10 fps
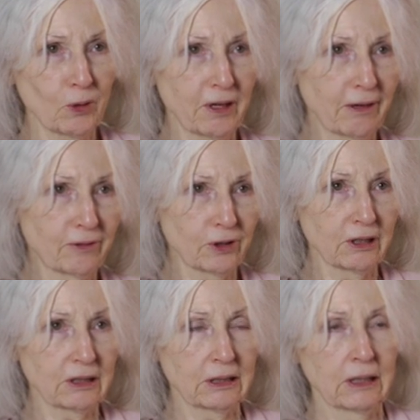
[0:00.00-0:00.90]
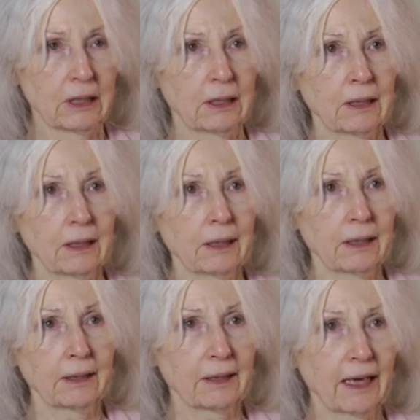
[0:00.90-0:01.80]
whatever,
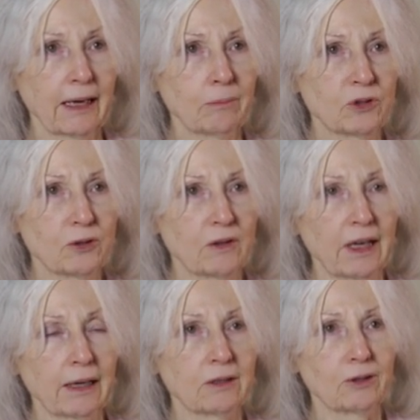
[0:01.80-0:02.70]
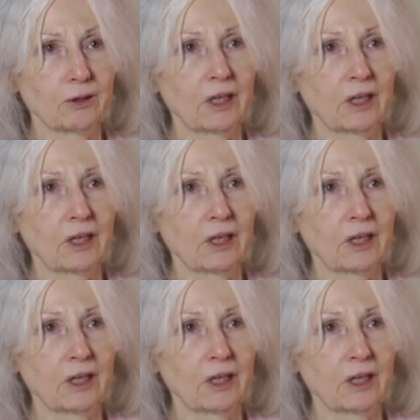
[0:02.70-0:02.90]
and came to the end,